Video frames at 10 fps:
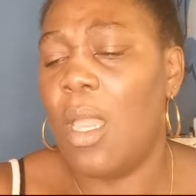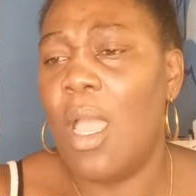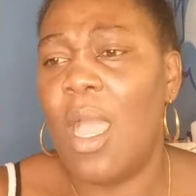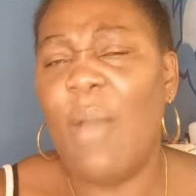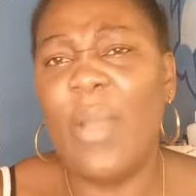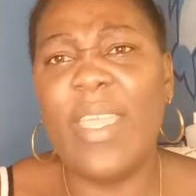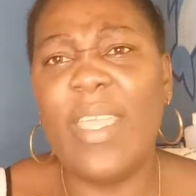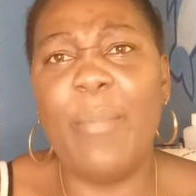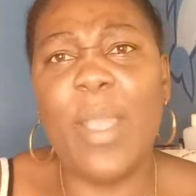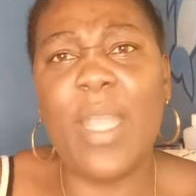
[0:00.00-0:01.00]
And when your
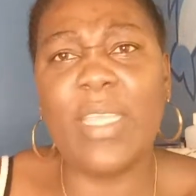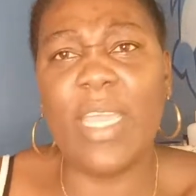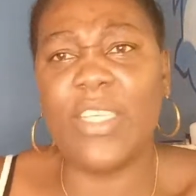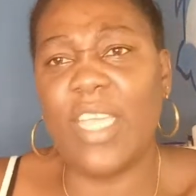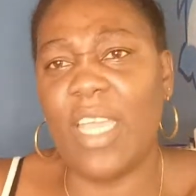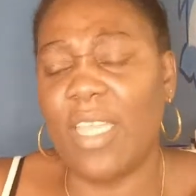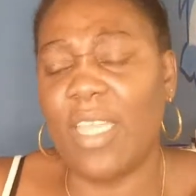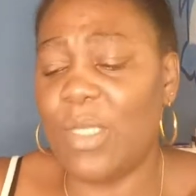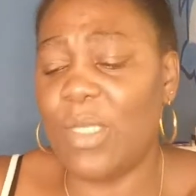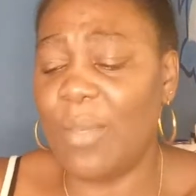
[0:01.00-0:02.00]
birthday, Shane? You know,
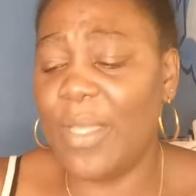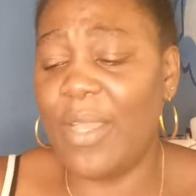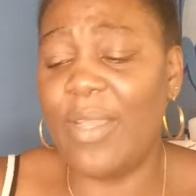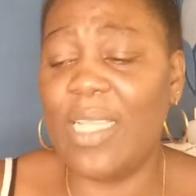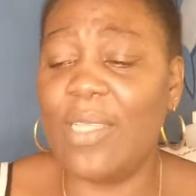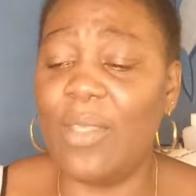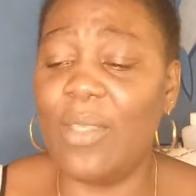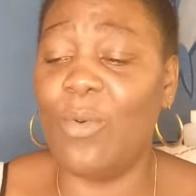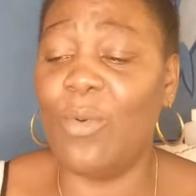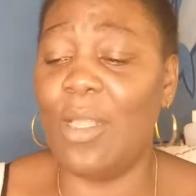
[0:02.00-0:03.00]
so I not really do the
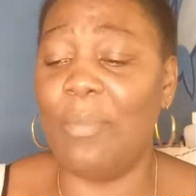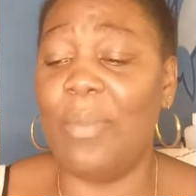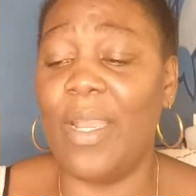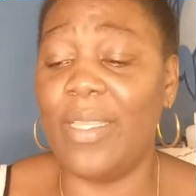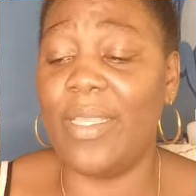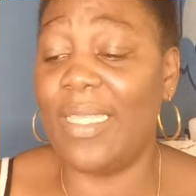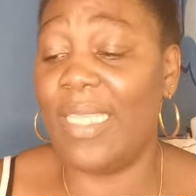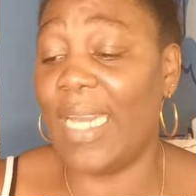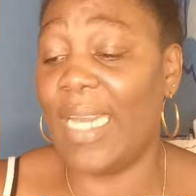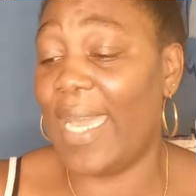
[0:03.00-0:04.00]
whole birthday thing
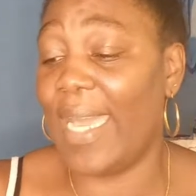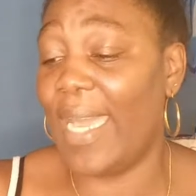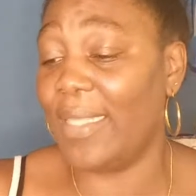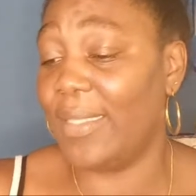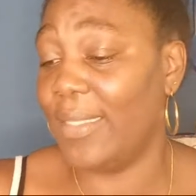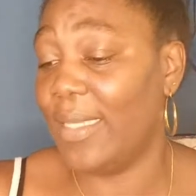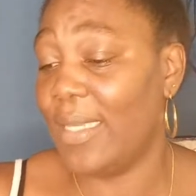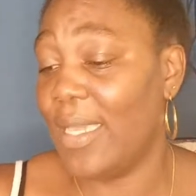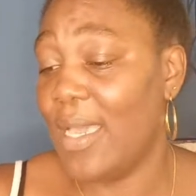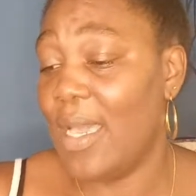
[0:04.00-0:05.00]
again.
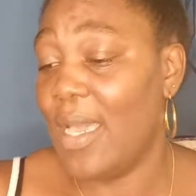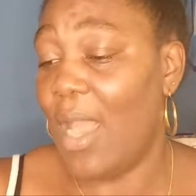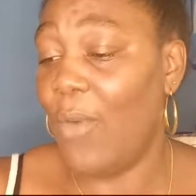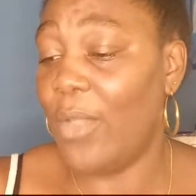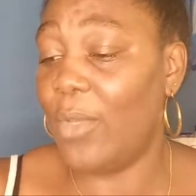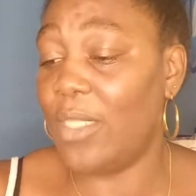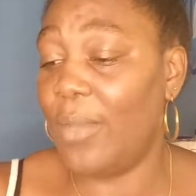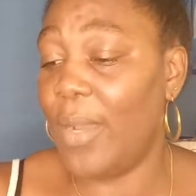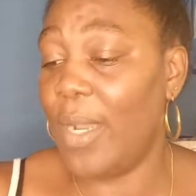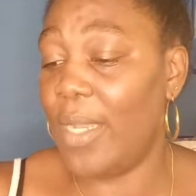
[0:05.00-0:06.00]
And when was your
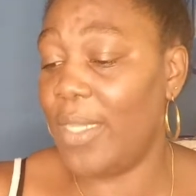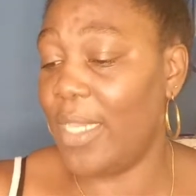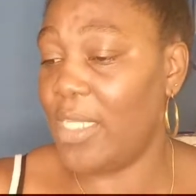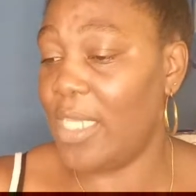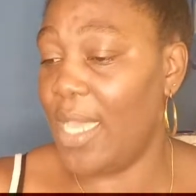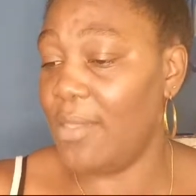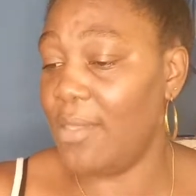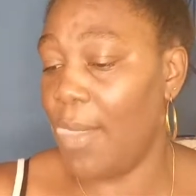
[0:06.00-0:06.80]
birthday, Shane?